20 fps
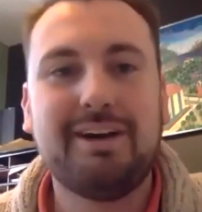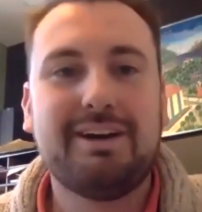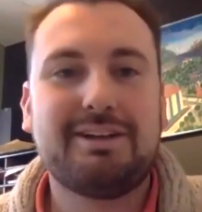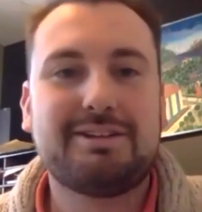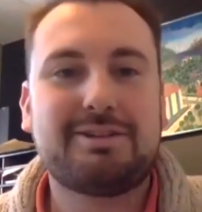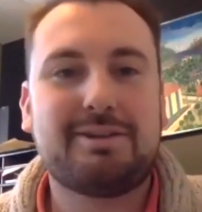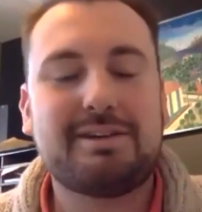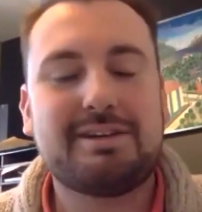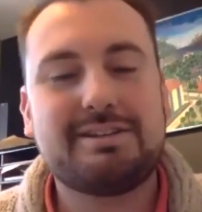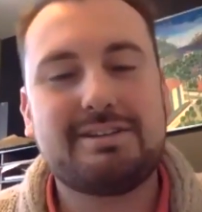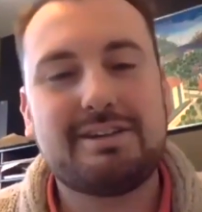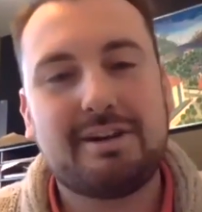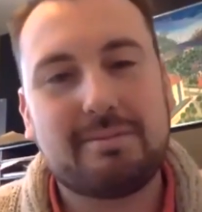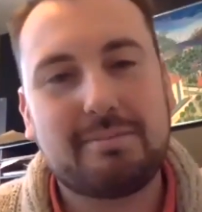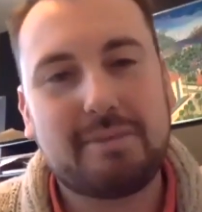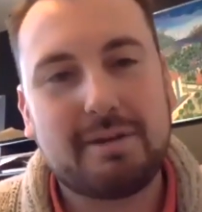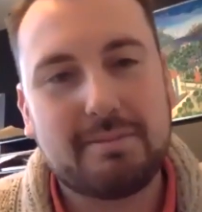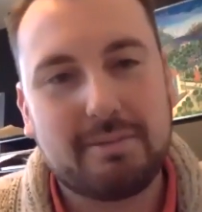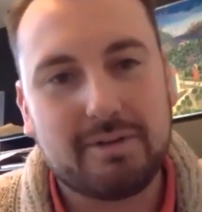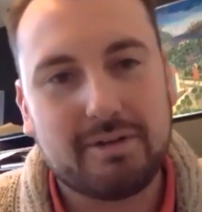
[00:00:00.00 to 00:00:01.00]
So these
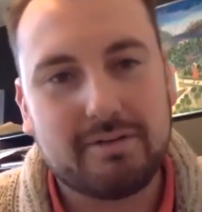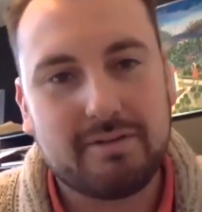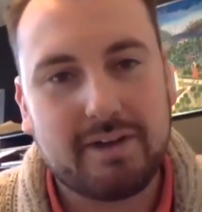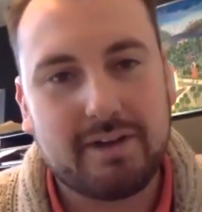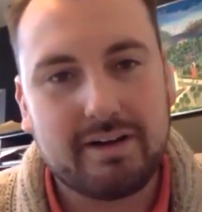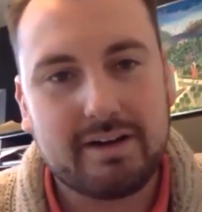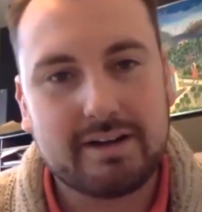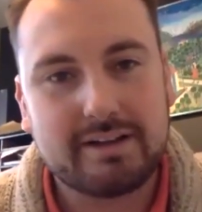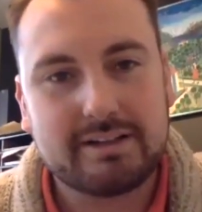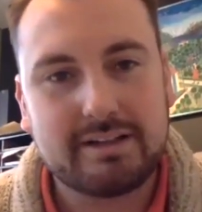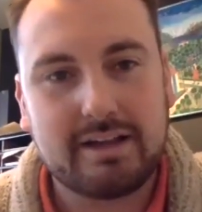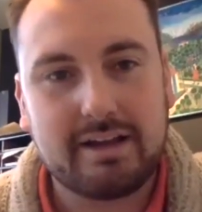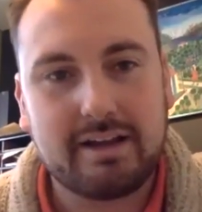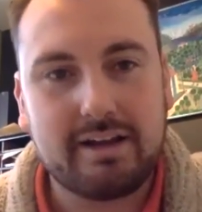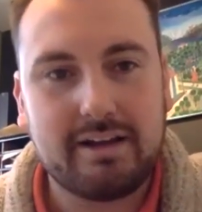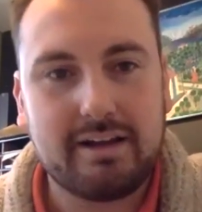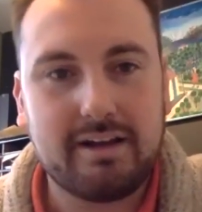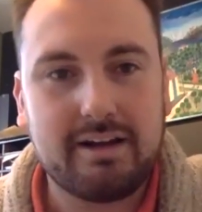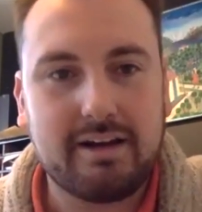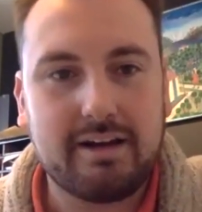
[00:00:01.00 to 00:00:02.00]
young people are very
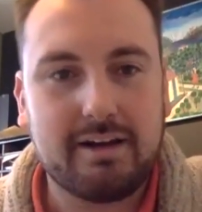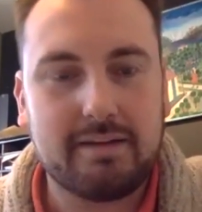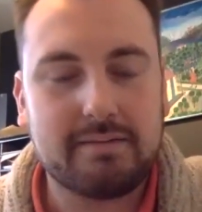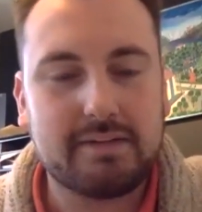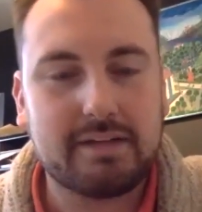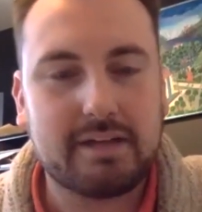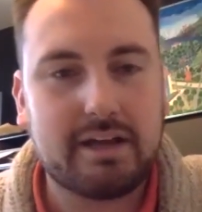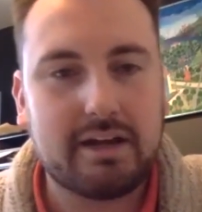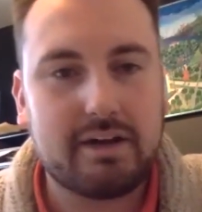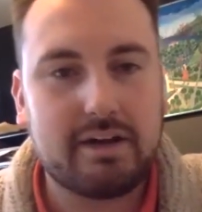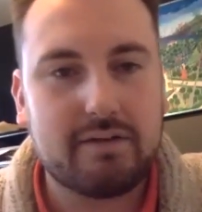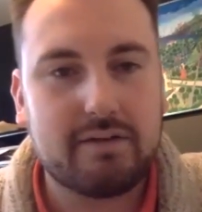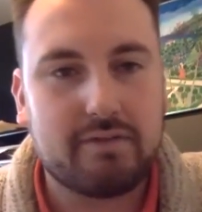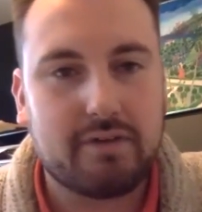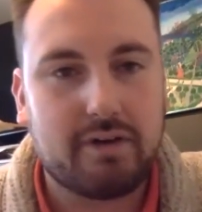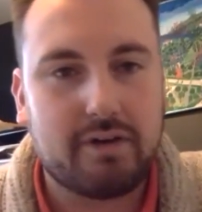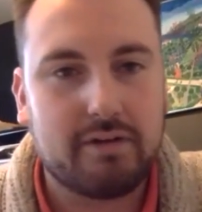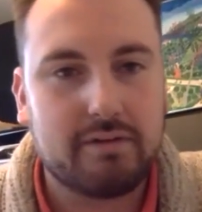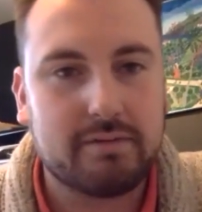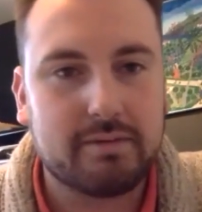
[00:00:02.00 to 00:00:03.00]
excited to get
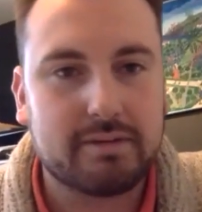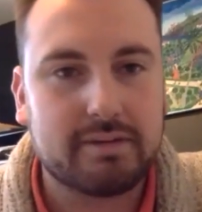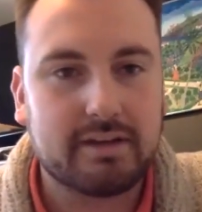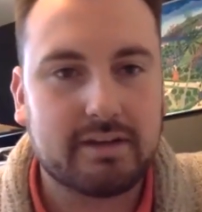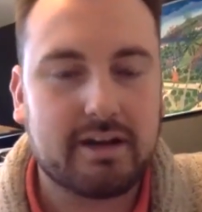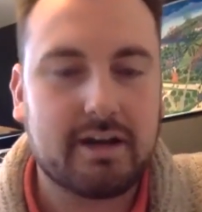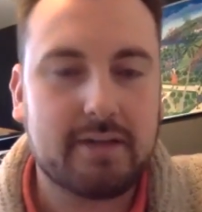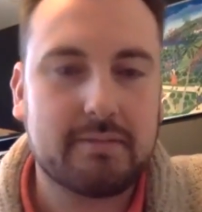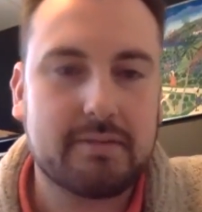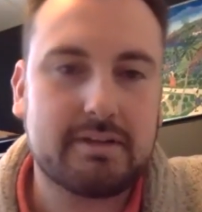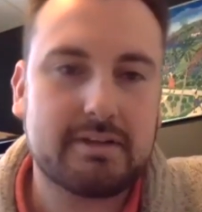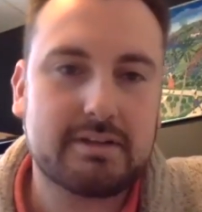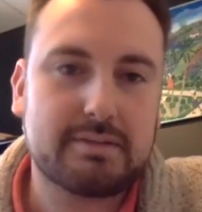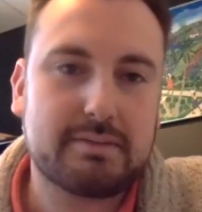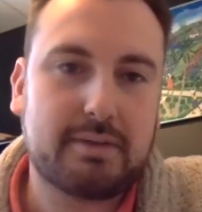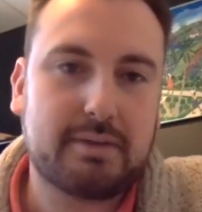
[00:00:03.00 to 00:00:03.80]
involved with the Communist